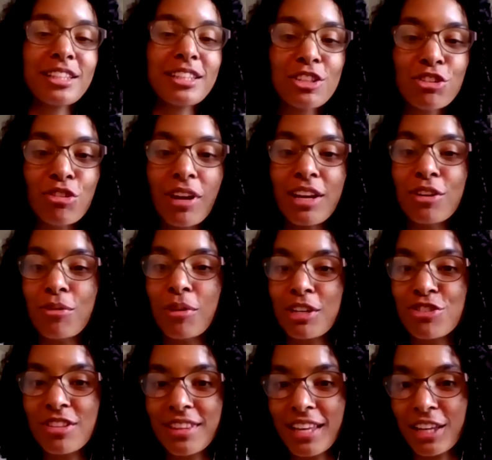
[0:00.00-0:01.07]
That's a great
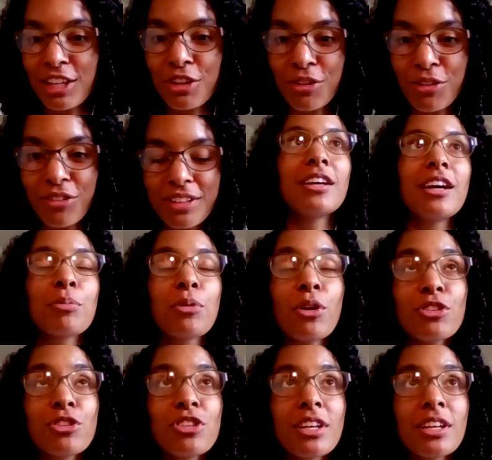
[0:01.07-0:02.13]
question. Thank you.
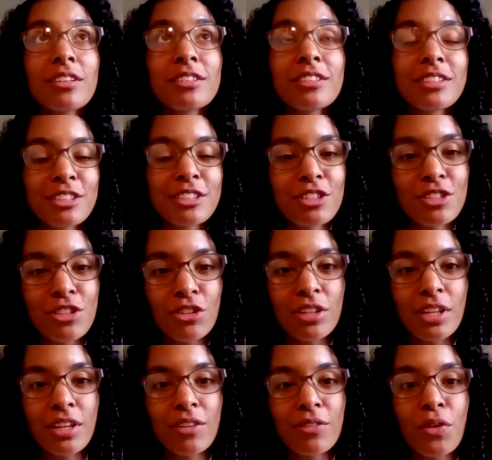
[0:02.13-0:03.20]
Approaching
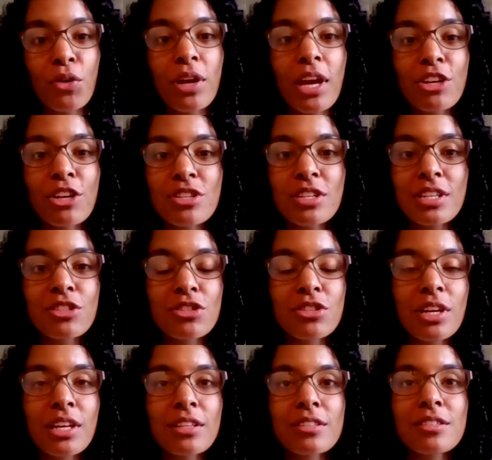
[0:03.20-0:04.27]
discerning a vocation
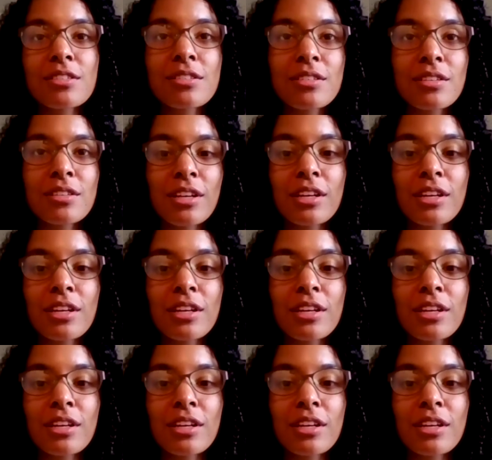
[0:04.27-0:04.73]
is is